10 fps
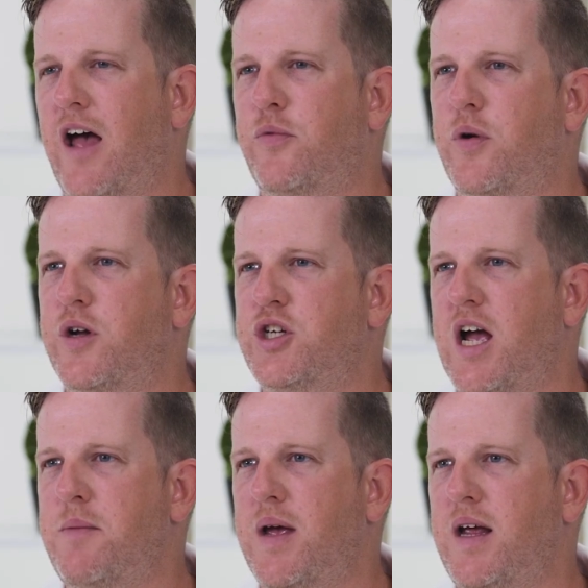as where a
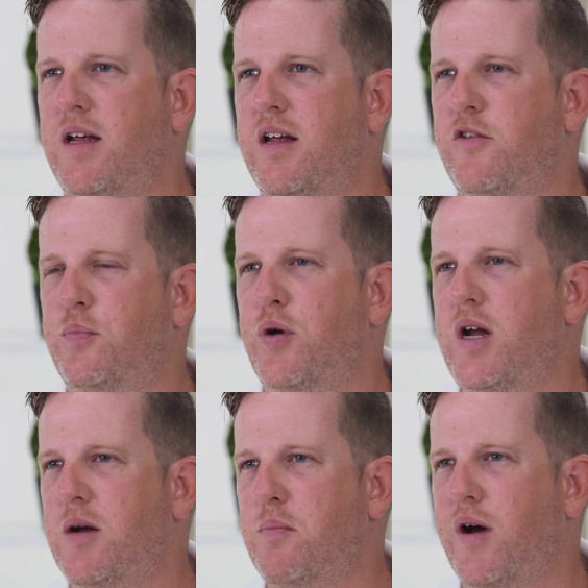JPEG is
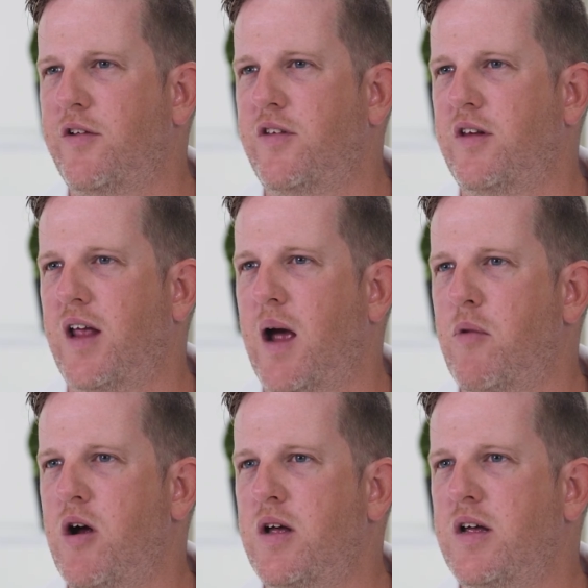pre-compressed in
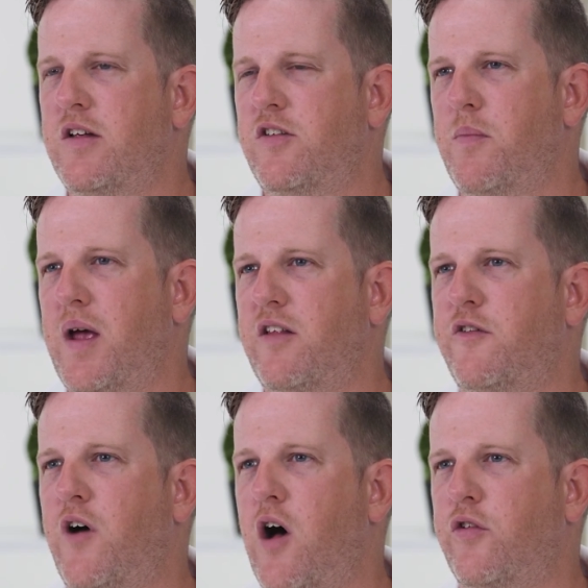camera to make the
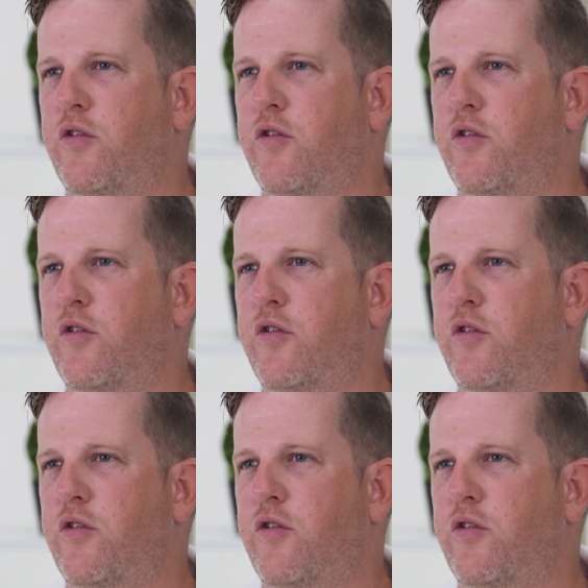file